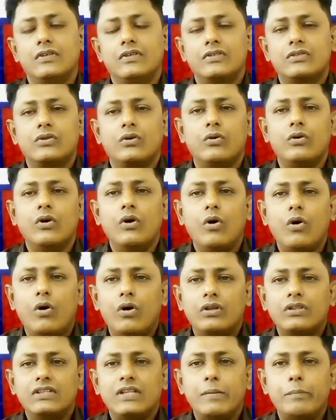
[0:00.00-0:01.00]
So
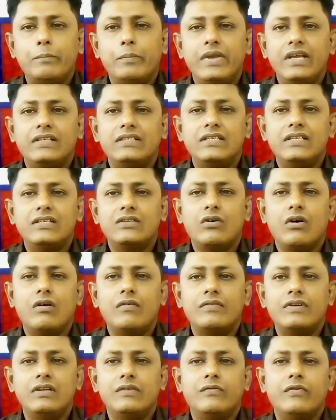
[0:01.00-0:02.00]
on the basis
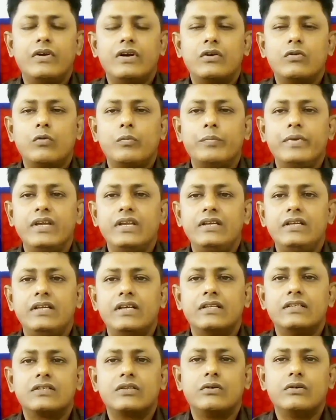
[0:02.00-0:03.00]
of different
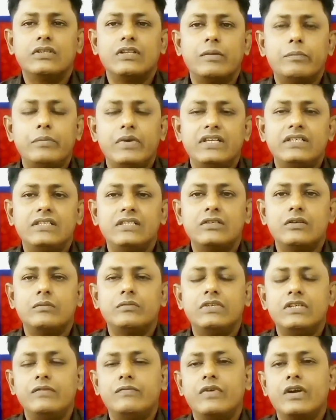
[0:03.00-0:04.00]
opinions, on the basis of
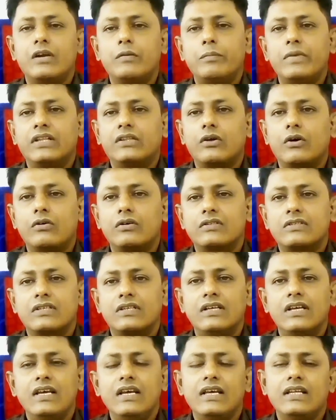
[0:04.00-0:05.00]
different methods,
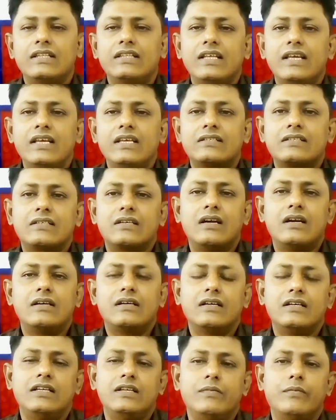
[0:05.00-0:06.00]
they
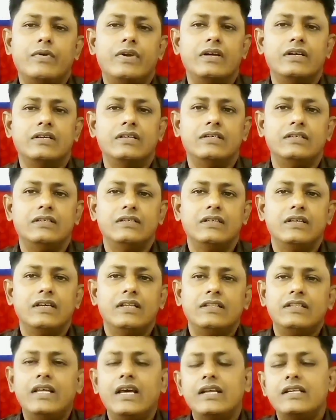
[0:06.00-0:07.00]
start differently.
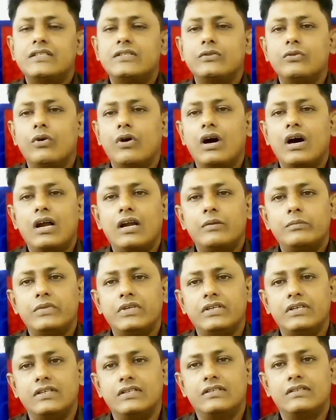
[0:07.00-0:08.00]
There is no harm
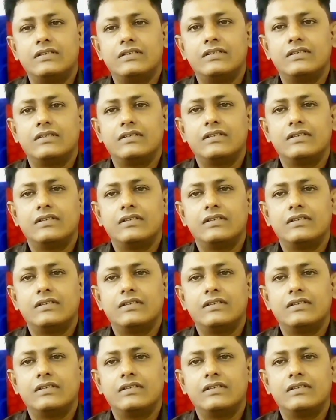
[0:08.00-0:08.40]
in it.